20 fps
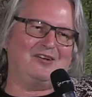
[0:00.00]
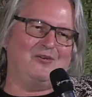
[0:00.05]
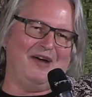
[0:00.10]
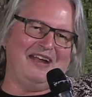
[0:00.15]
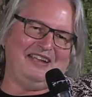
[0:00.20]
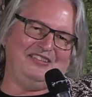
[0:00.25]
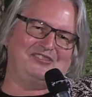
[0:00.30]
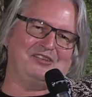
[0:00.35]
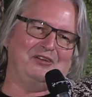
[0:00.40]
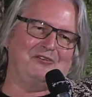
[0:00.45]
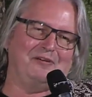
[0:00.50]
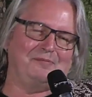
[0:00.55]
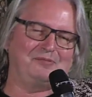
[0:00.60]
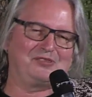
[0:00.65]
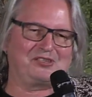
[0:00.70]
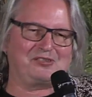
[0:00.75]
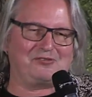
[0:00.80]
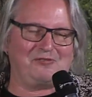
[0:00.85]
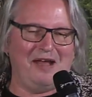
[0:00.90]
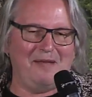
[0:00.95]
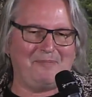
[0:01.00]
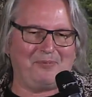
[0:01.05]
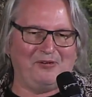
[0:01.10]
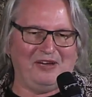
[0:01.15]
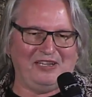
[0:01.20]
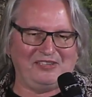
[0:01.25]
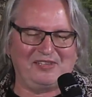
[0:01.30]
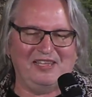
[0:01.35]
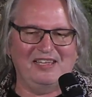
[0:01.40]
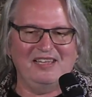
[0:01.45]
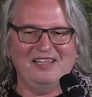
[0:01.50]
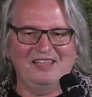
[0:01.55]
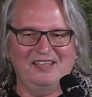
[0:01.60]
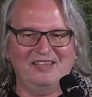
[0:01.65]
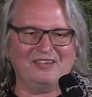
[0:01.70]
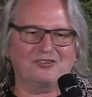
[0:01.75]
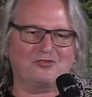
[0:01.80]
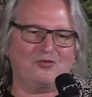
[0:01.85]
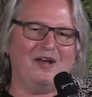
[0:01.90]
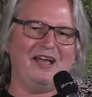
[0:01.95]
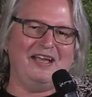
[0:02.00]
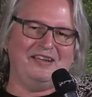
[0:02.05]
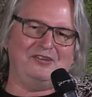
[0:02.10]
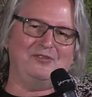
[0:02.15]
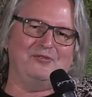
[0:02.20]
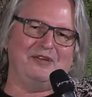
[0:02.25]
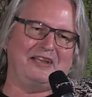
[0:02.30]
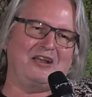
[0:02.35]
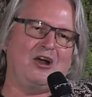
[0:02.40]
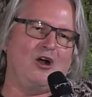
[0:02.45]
quite so obstreperous, you could try doing